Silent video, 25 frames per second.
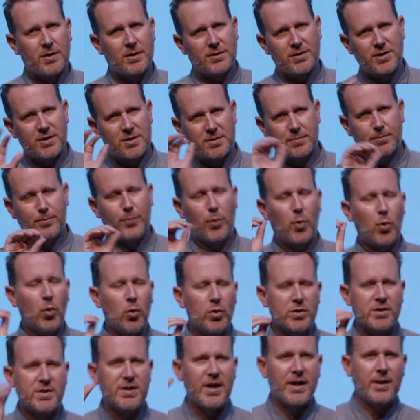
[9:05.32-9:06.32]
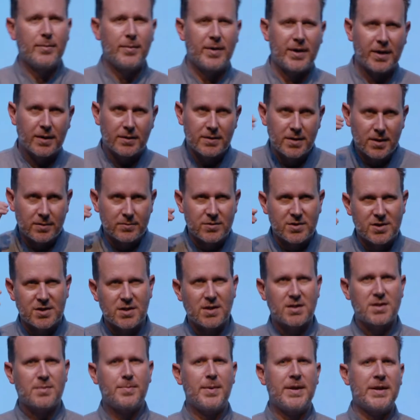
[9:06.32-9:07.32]
Just pause that a minute, just
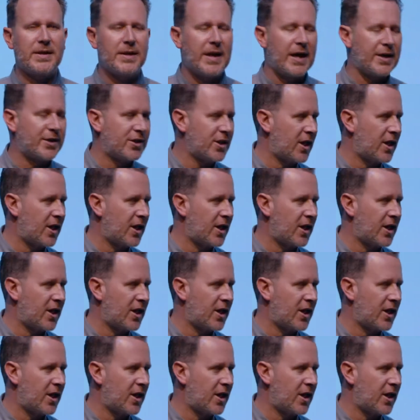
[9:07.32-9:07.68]
suspend that